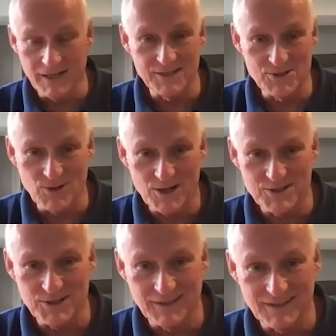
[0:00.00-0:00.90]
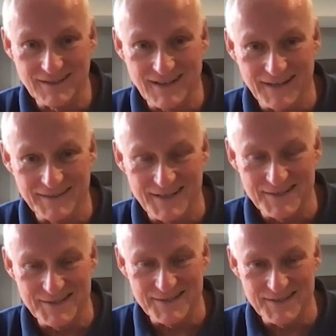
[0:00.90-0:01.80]
construction
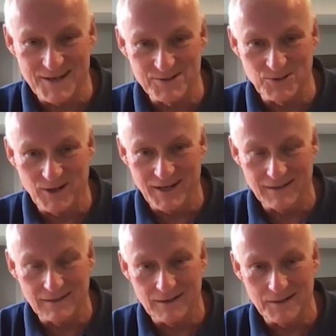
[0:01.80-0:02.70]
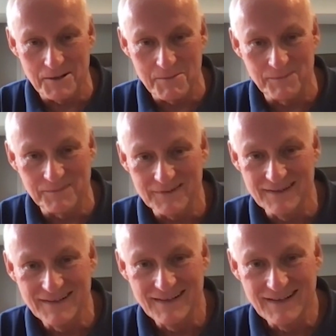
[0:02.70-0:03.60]
contest sounds great.
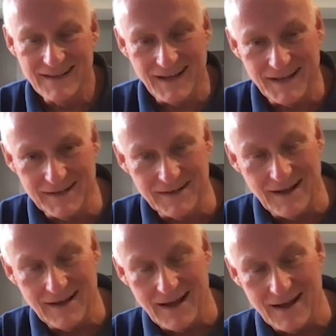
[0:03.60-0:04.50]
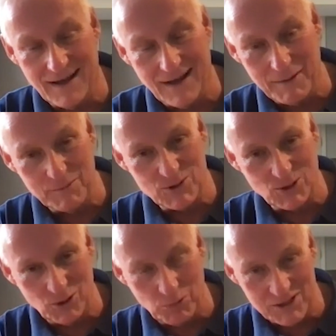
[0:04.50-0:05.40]
And I'm sure
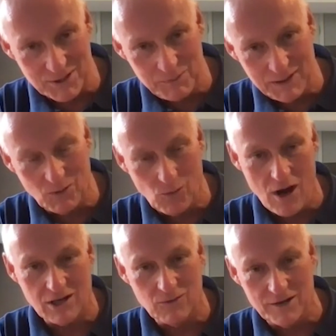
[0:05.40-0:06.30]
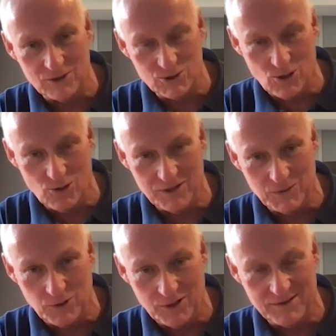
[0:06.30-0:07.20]
there'll be some people walking around the show then
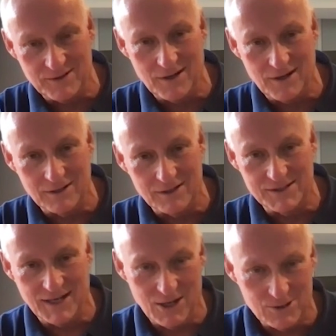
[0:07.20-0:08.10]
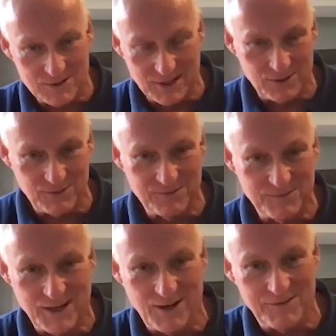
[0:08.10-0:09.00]
with guitars that you've
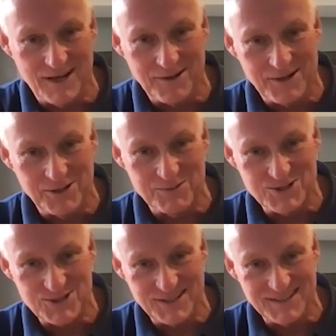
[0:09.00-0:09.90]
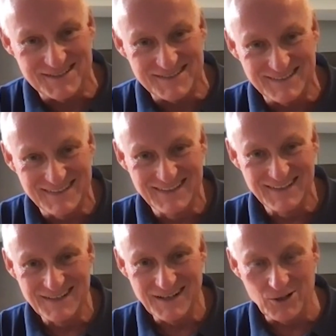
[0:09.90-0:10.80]
carved out on your machines.
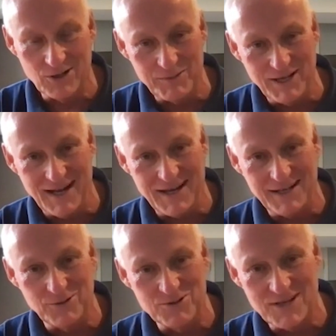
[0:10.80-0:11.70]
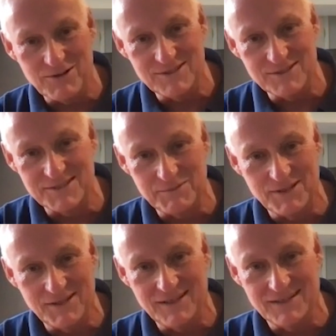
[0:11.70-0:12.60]
Are you going to be handing those out to some of
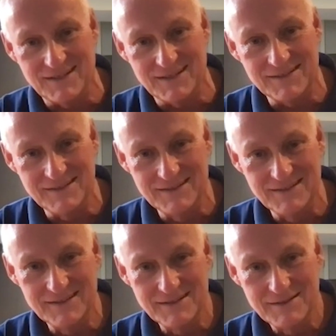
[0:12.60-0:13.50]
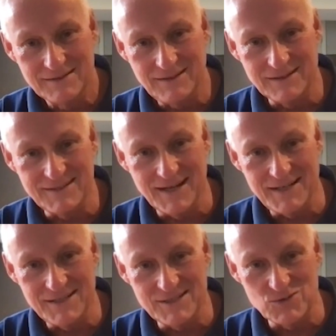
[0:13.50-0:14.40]
the
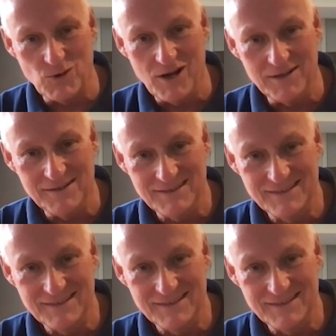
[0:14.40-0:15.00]
attendees as well?